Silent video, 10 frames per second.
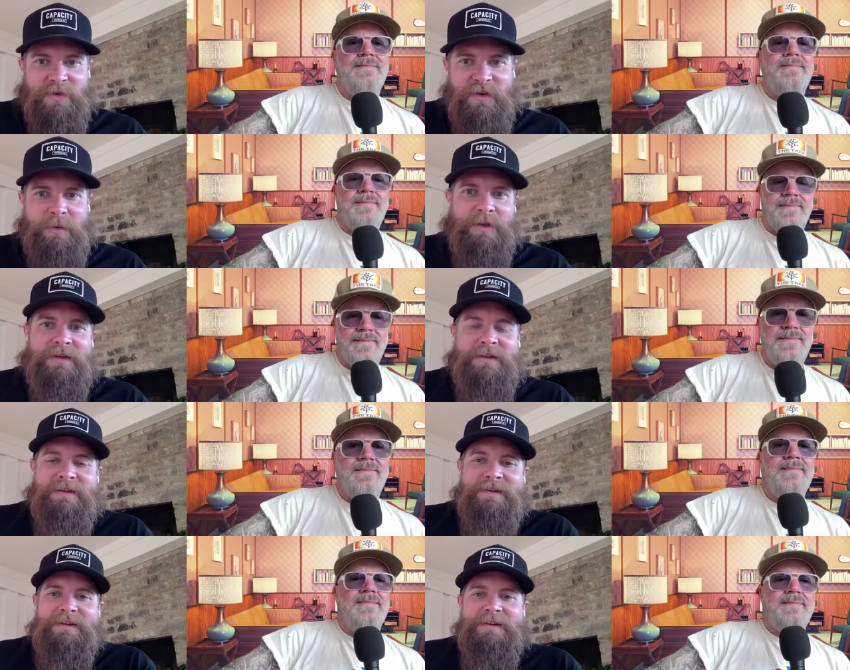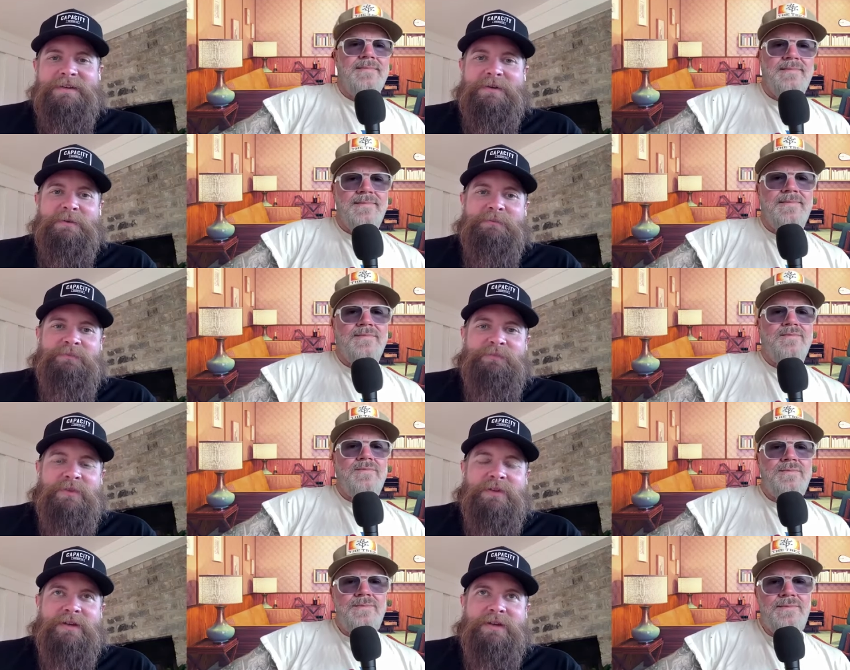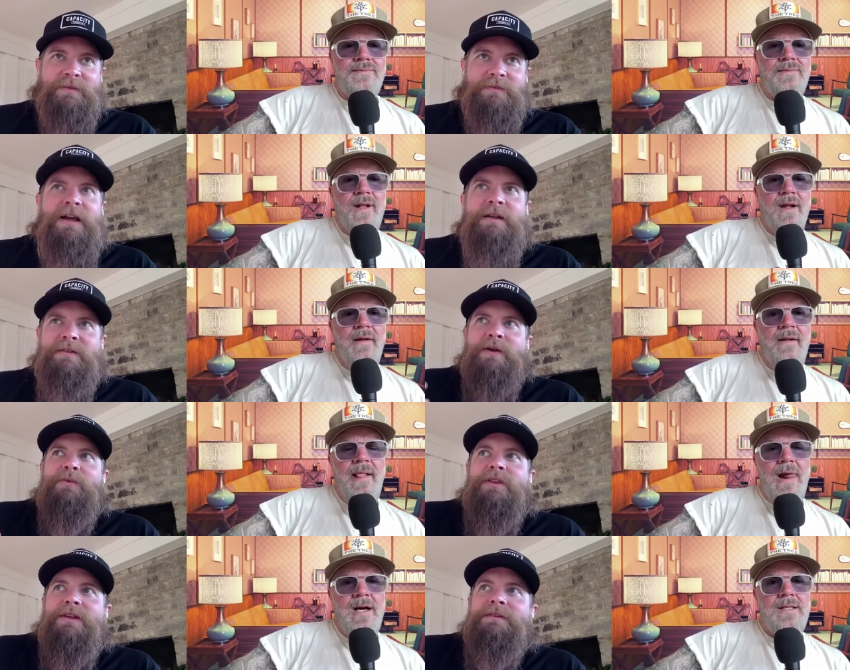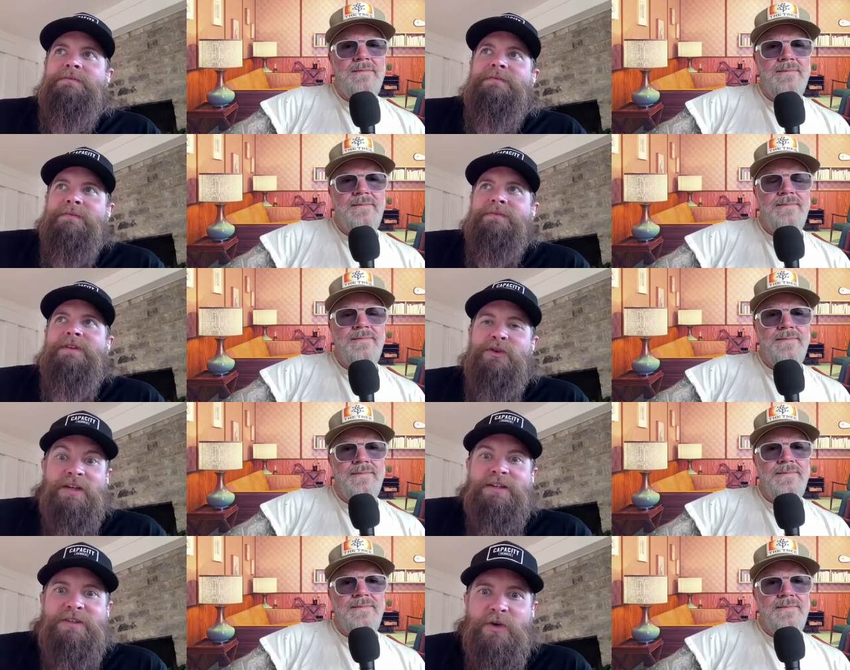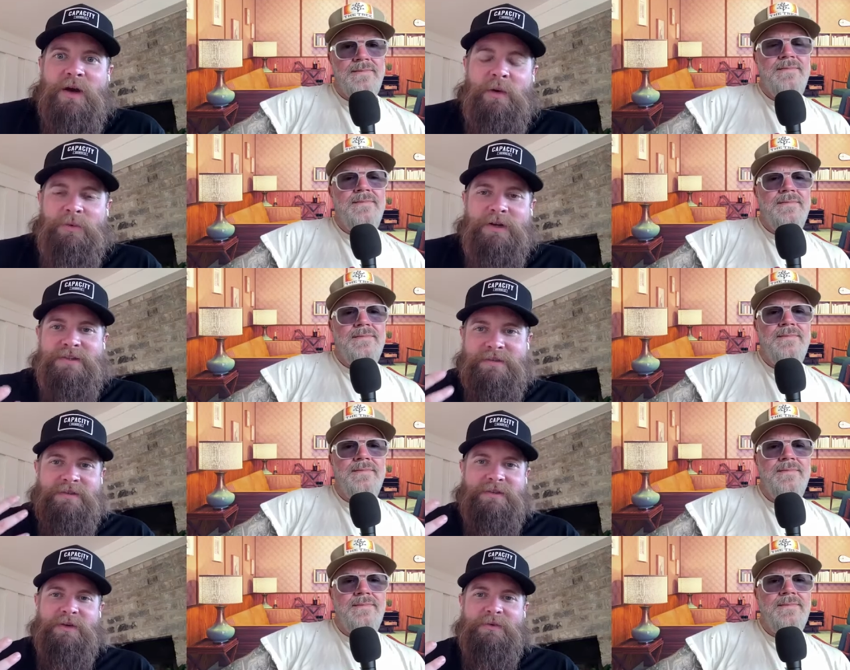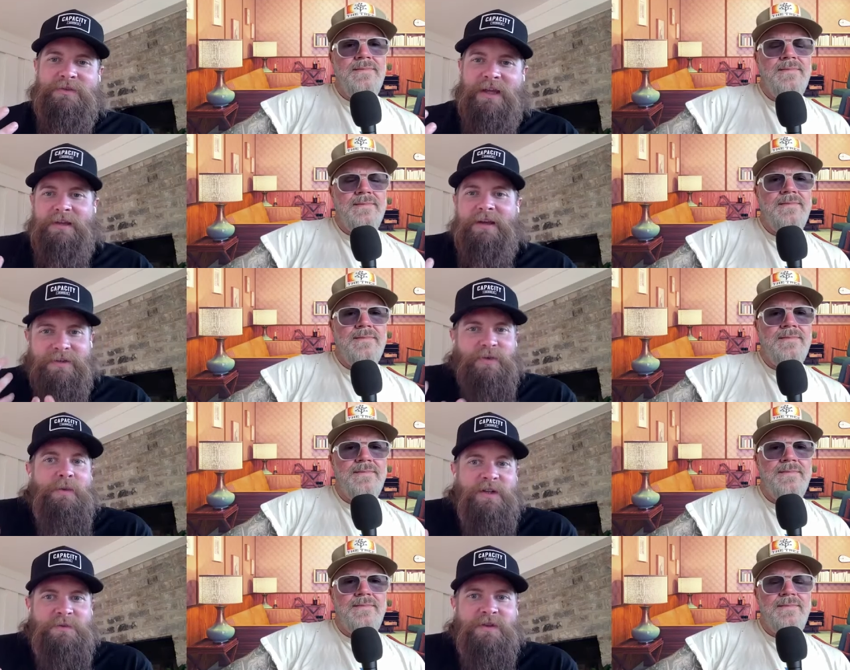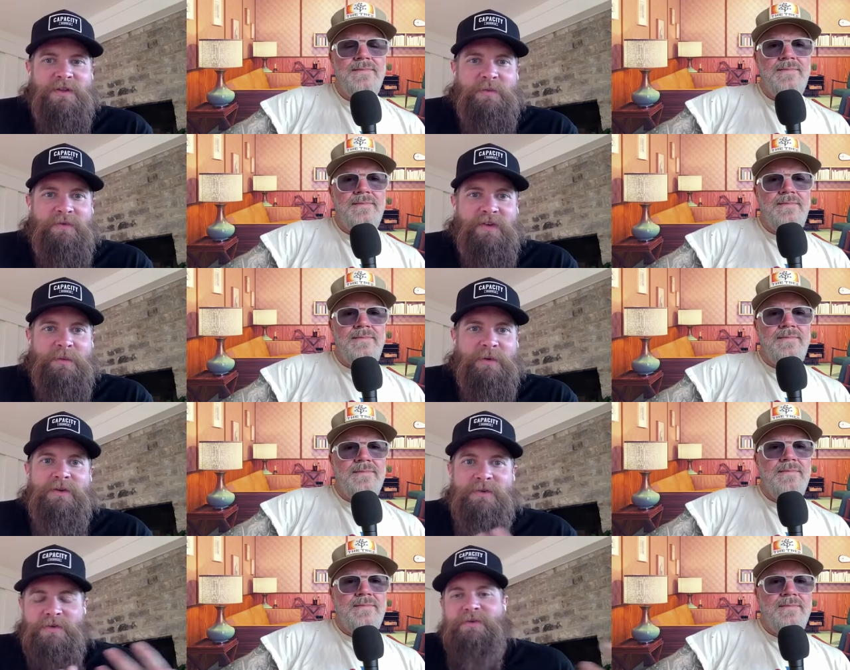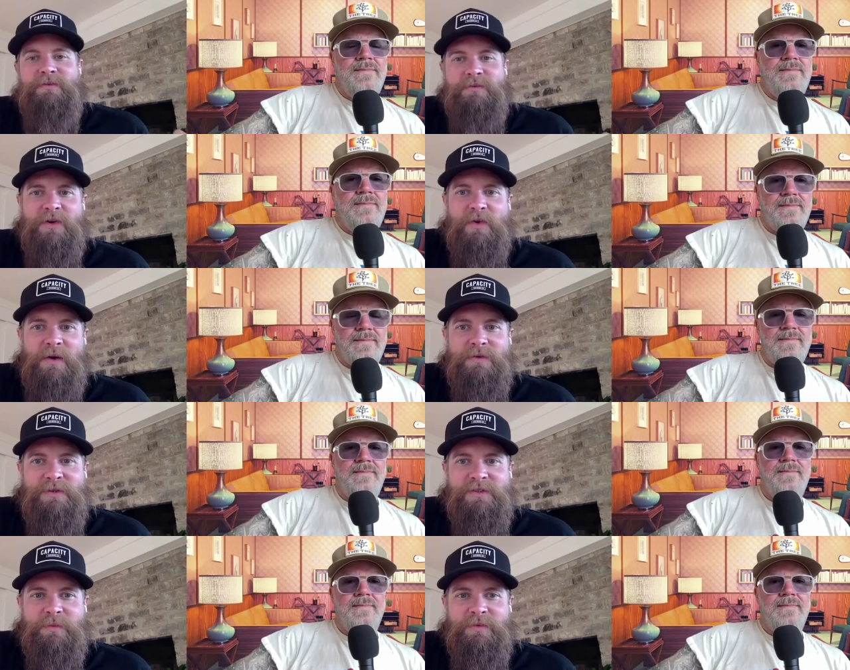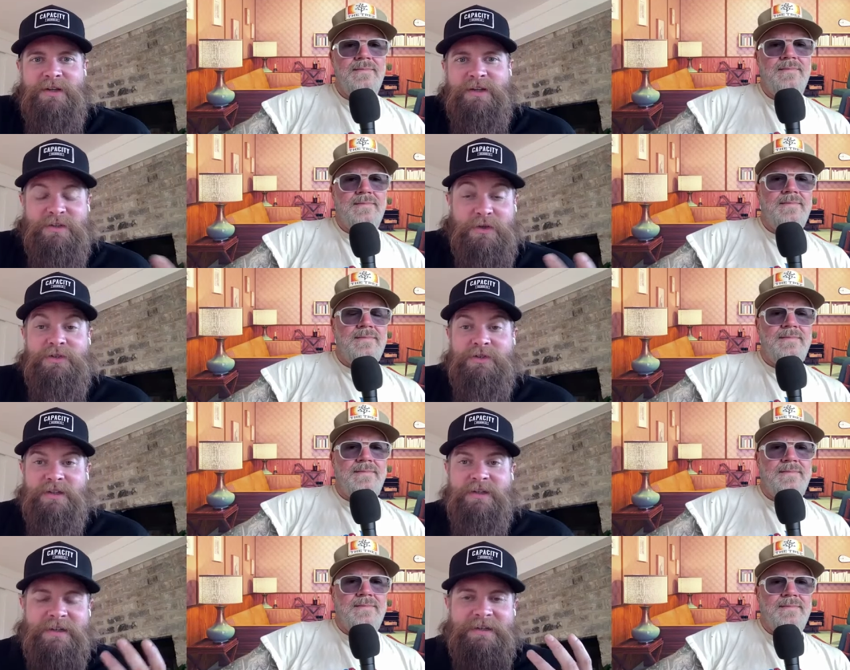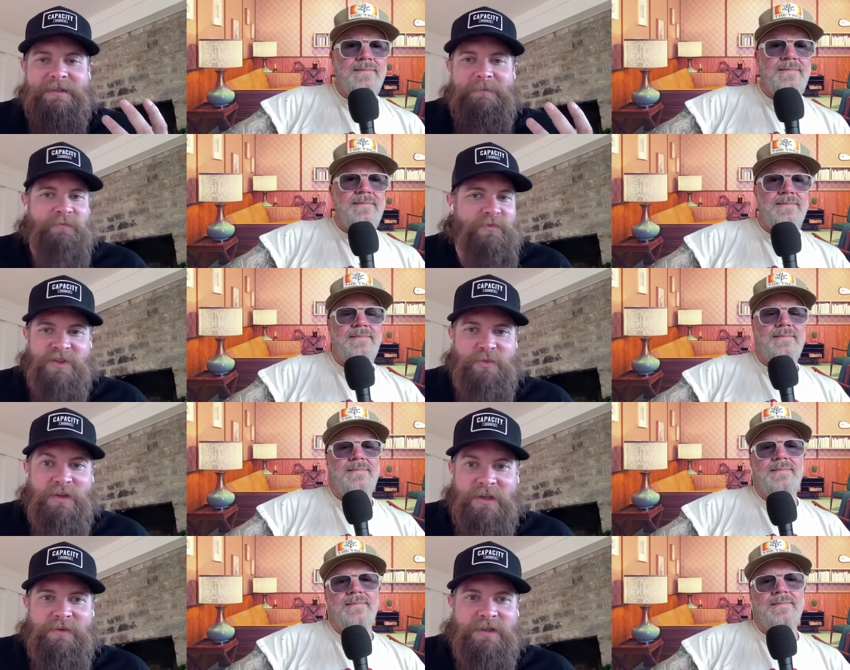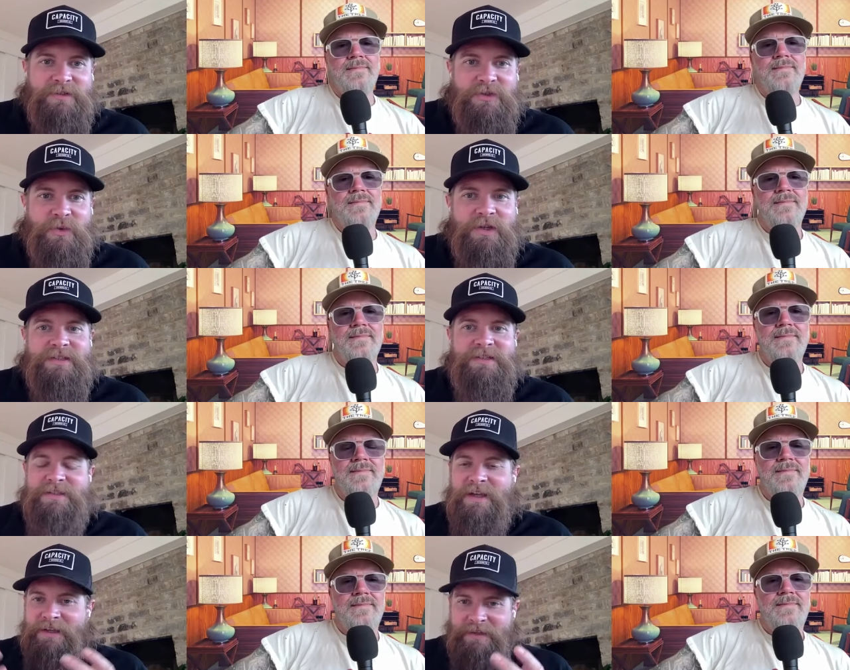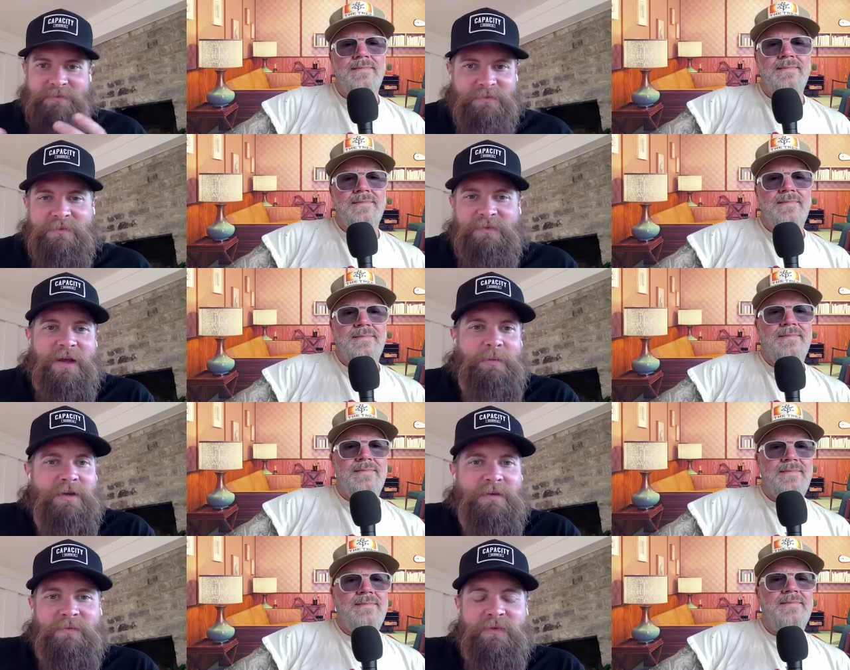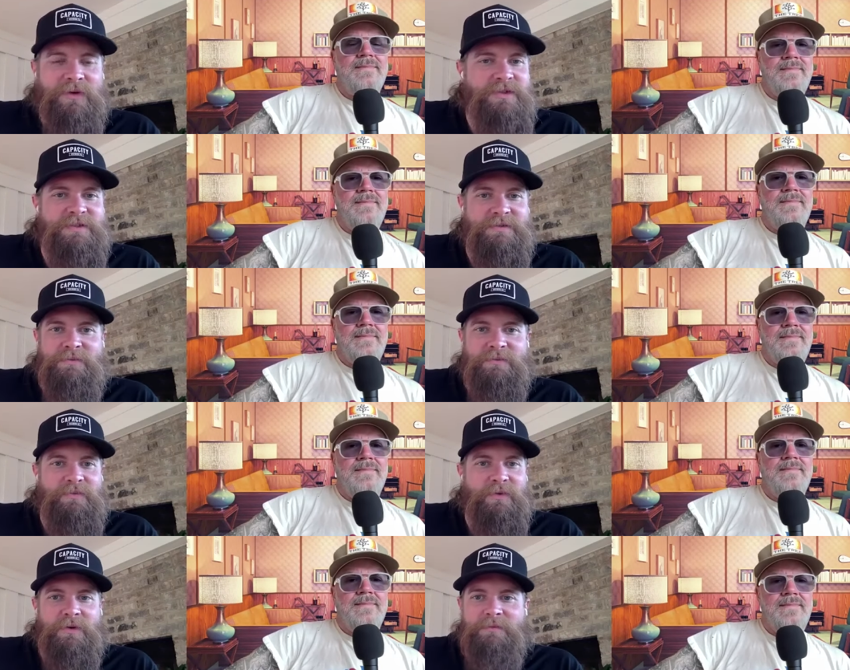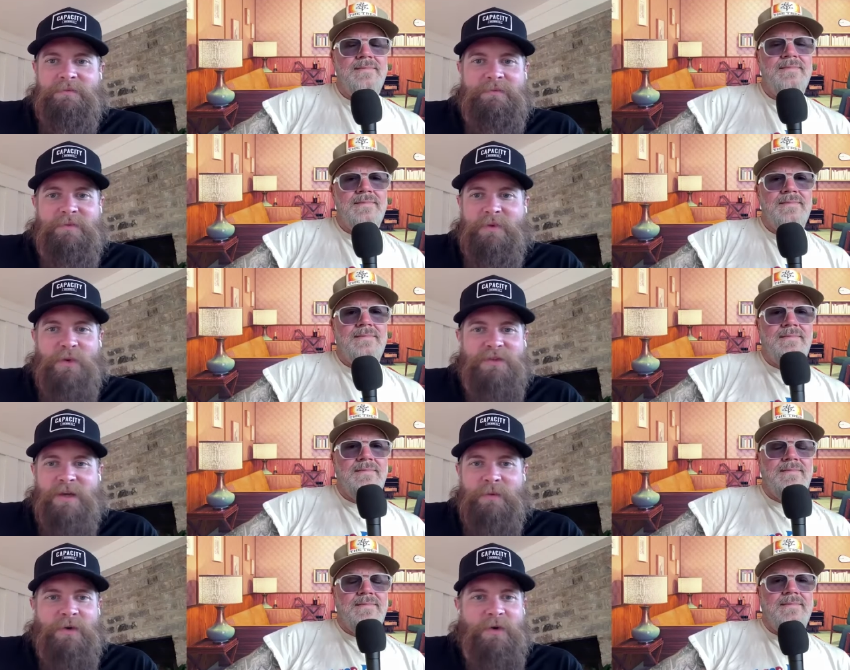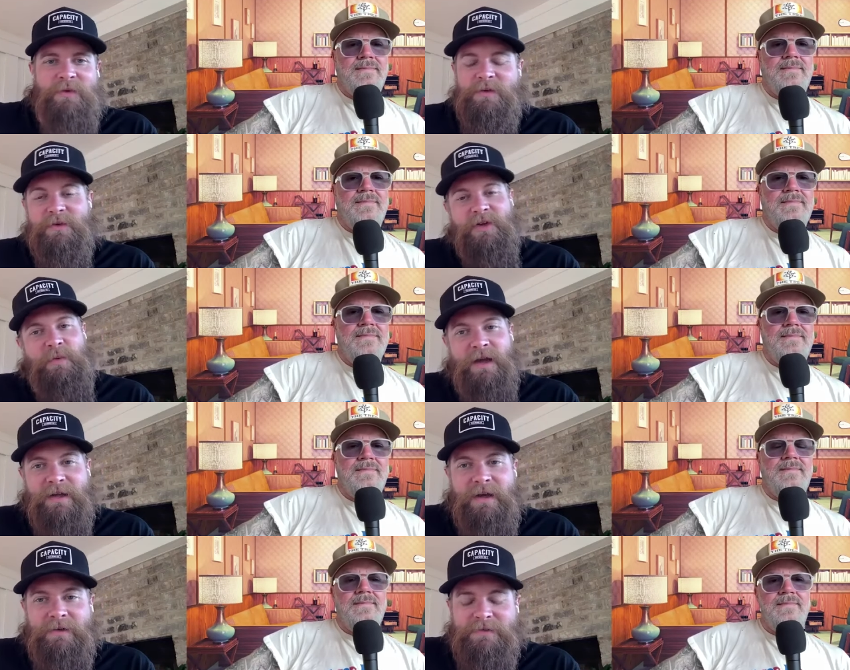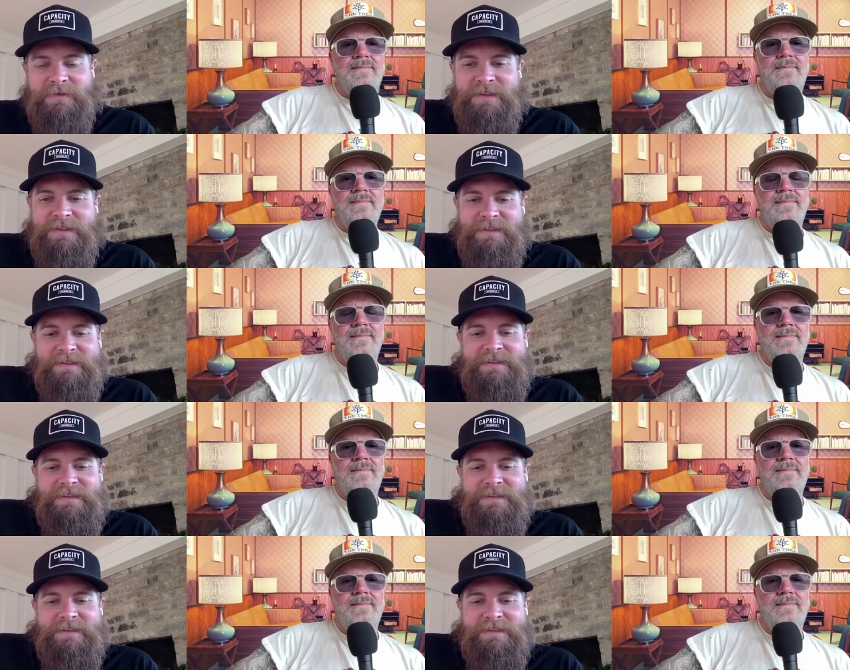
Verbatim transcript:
Speaker 1: it with your family. Um, uh, not not really that you get to go out, but you know, like, do I want to spend this with my family or go out and do something? And usually, since we're leaving in two weeks, it's like family first for the whole time we're home, and then we go back out. And,